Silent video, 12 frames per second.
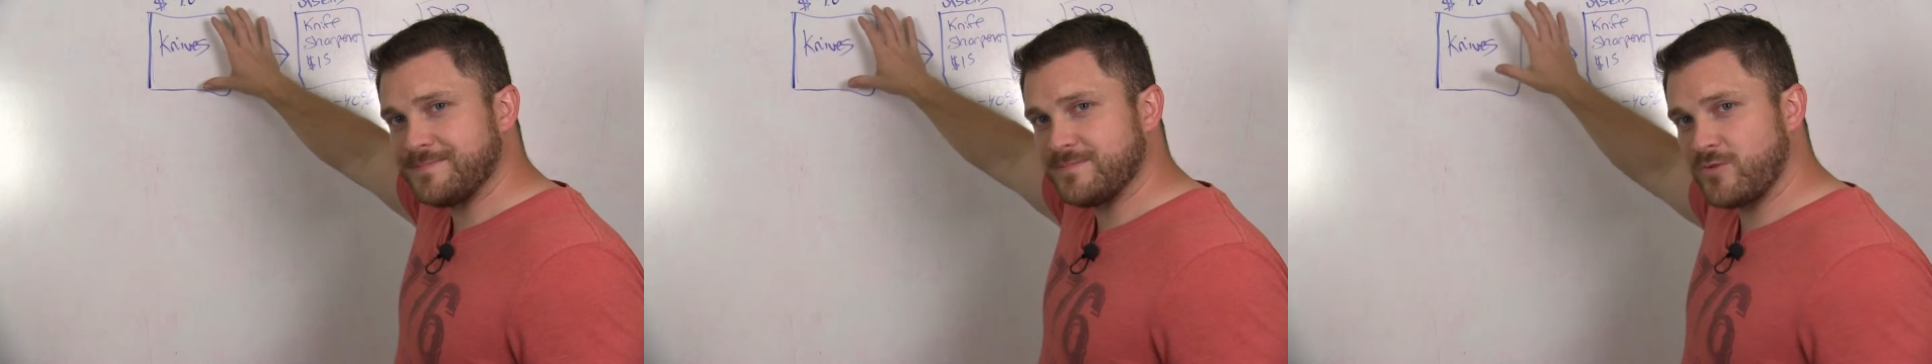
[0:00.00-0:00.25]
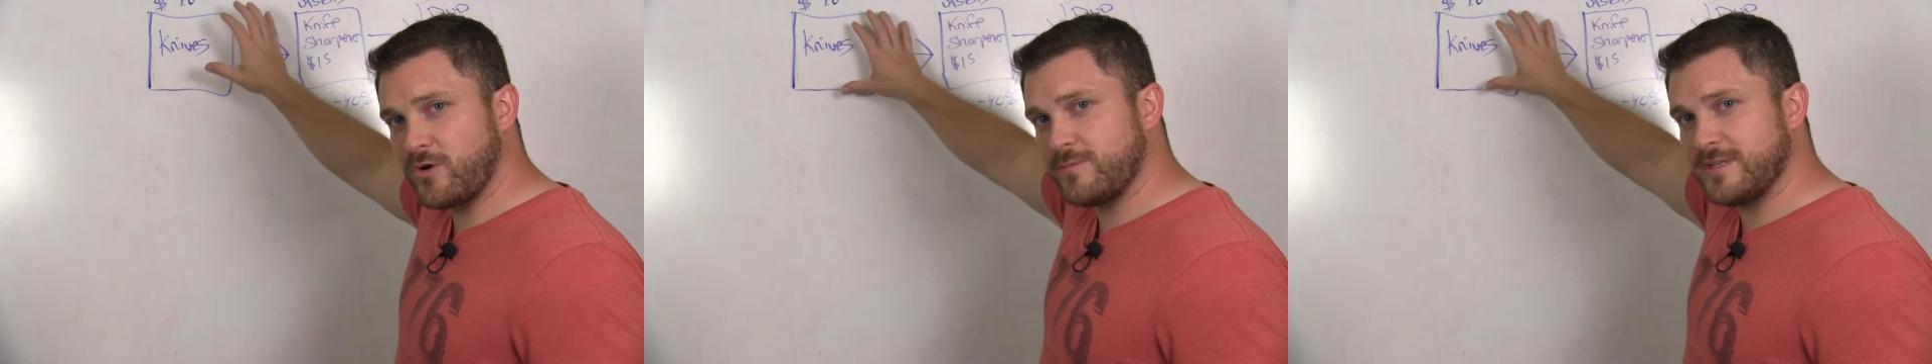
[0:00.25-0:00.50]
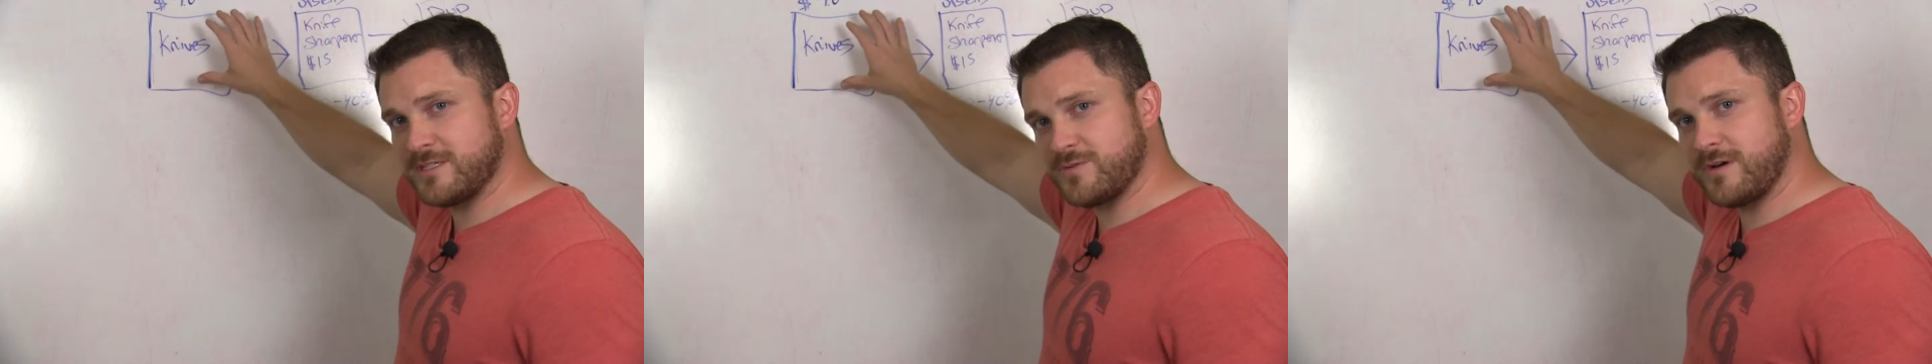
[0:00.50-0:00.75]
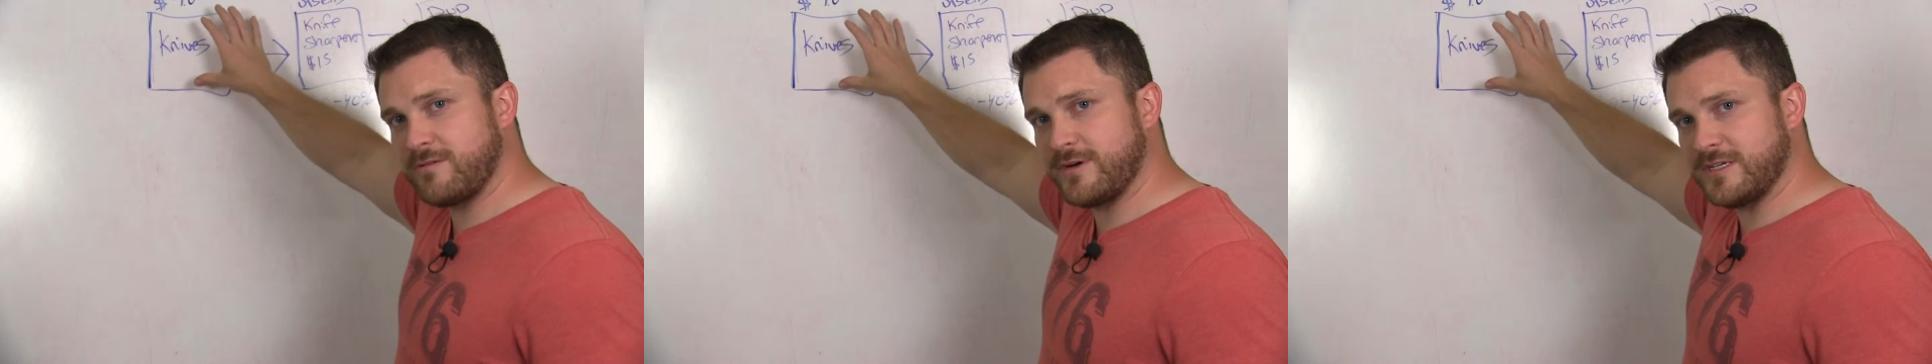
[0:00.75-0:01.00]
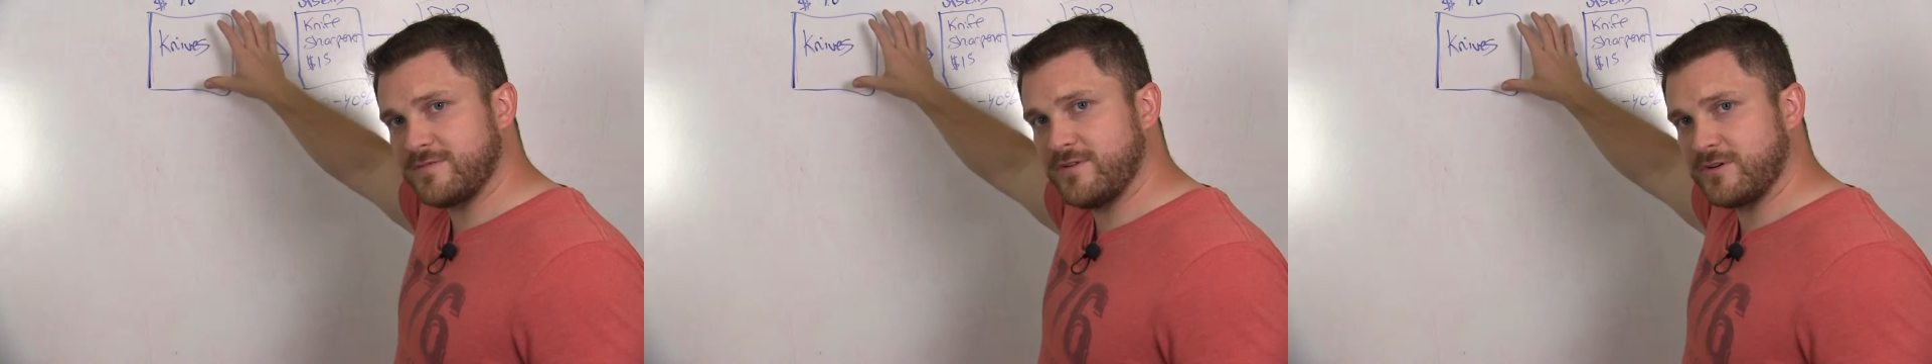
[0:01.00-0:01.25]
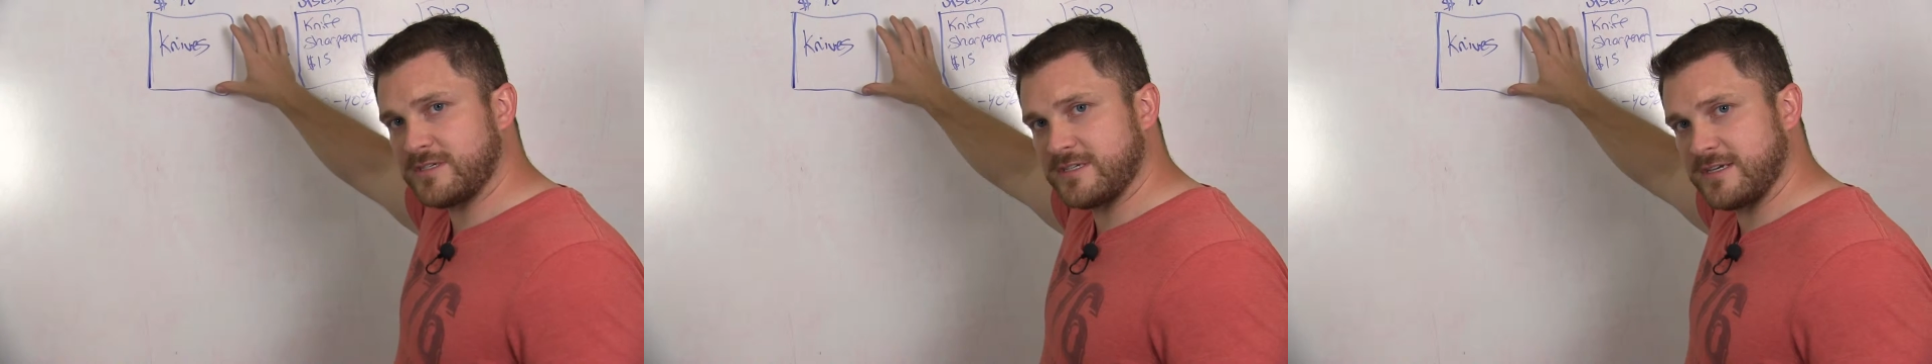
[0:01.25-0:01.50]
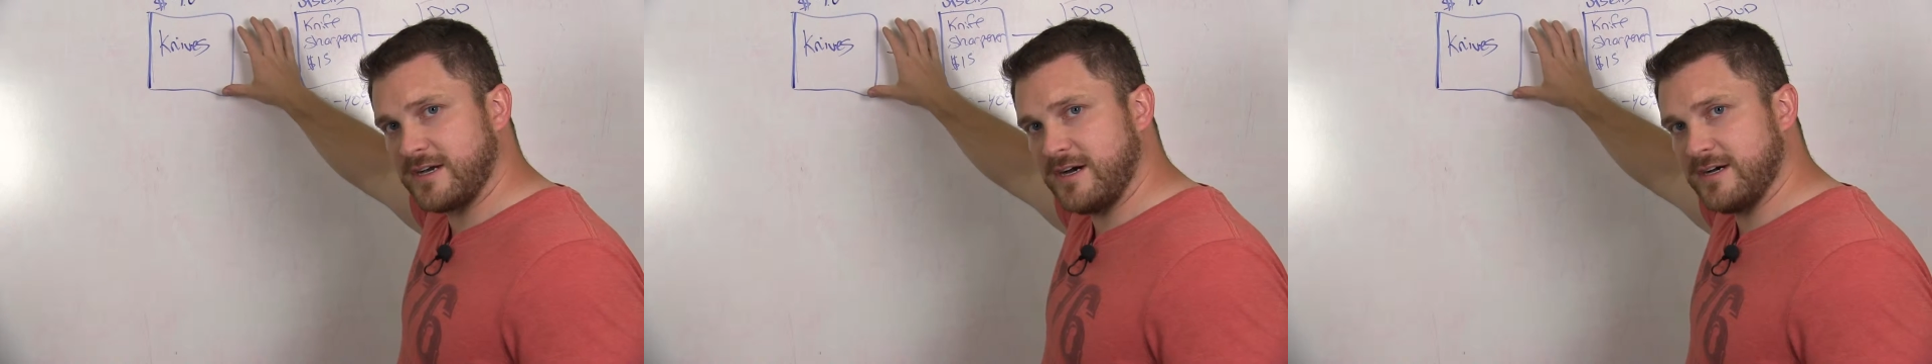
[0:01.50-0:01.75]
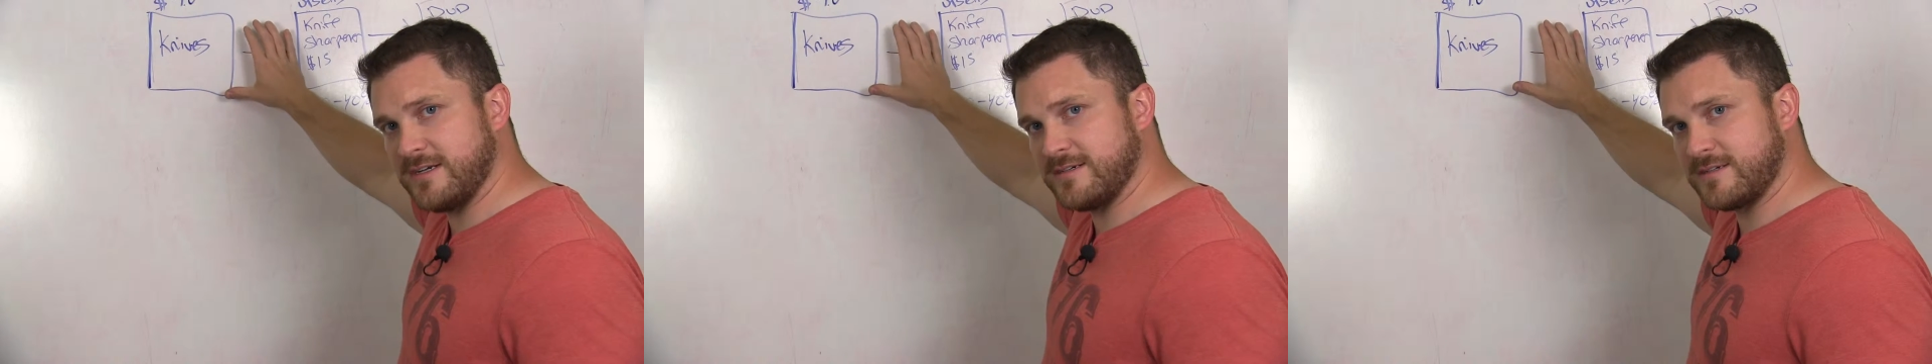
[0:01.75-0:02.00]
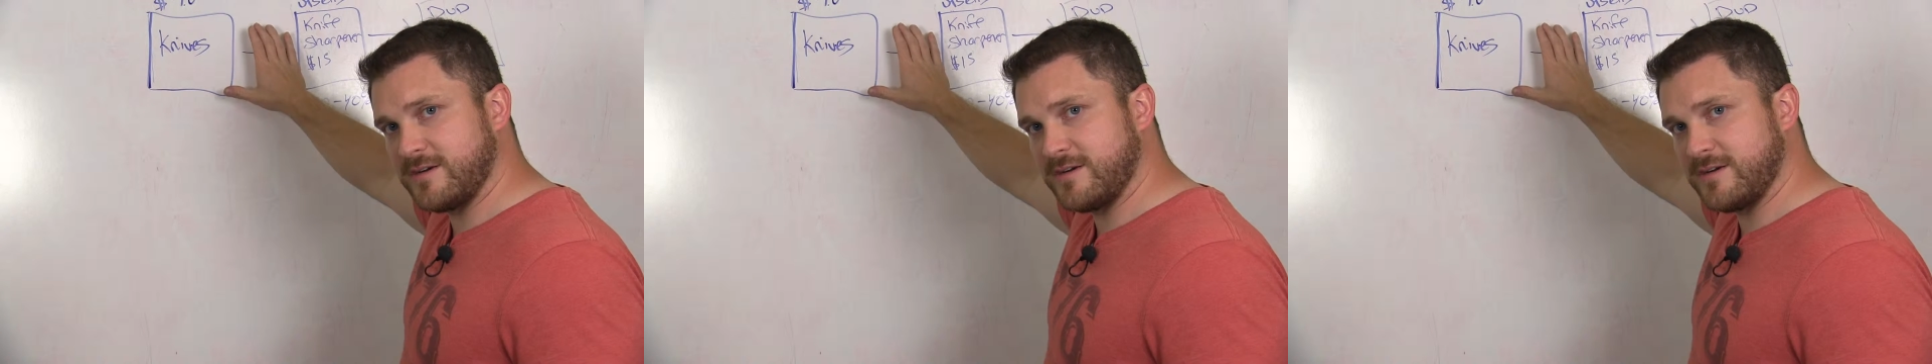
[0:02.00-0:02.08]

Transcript: Normally, this is what everybody's focusing on